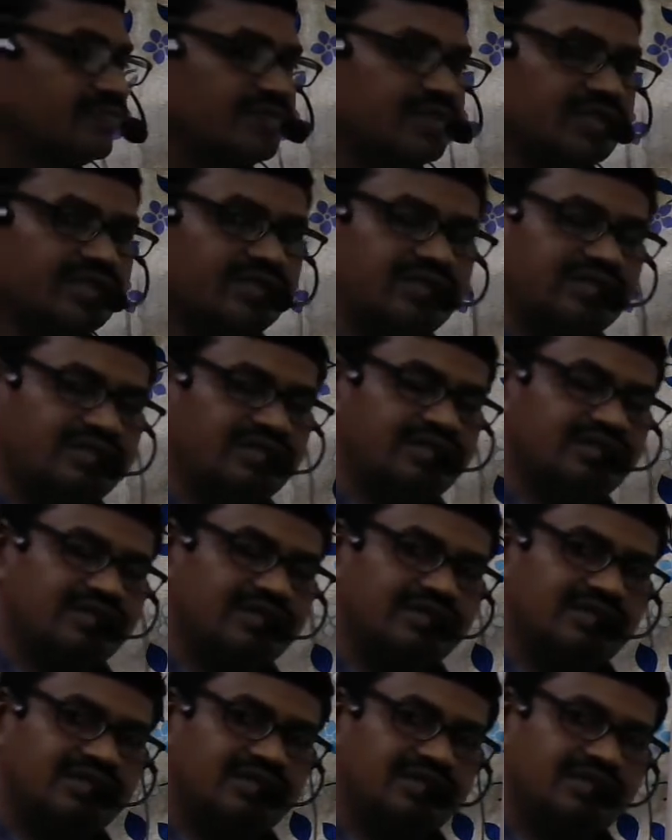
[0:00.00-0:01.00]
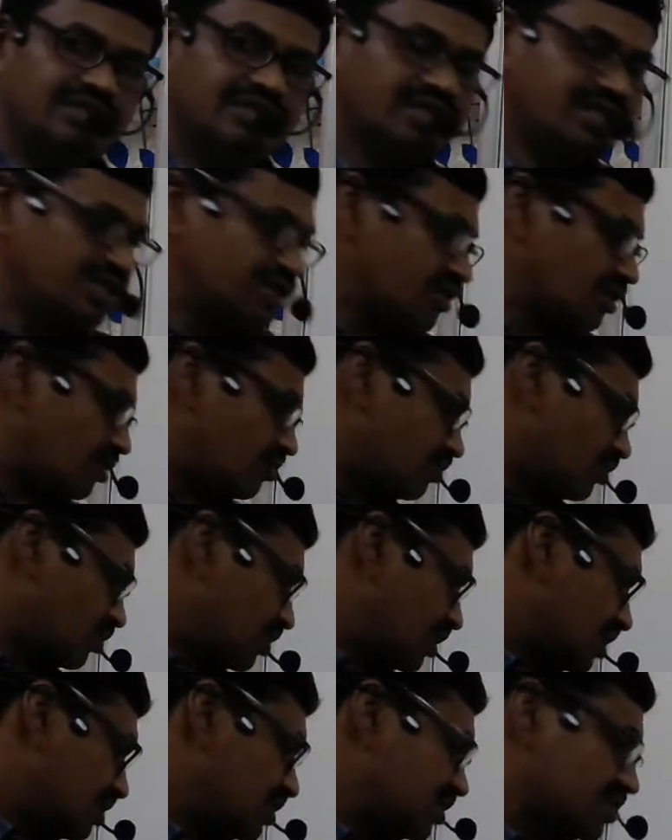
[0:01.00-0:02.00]
in any compound
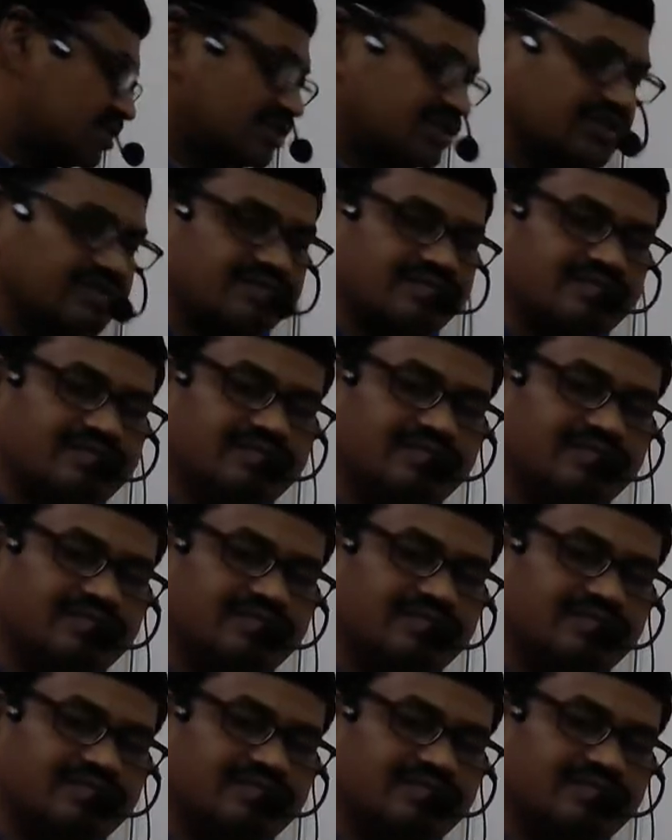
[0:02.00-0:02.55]
like this,